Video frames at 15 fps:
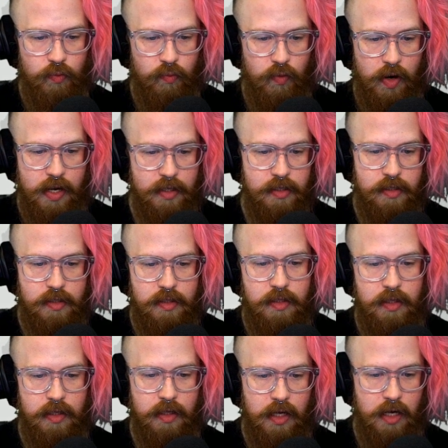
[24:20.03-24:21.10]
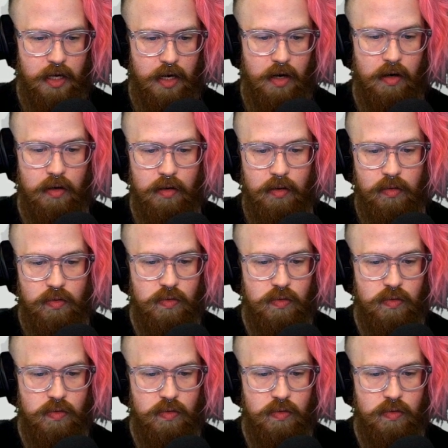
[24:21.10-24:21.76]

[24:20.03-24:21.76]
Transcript: rest and care,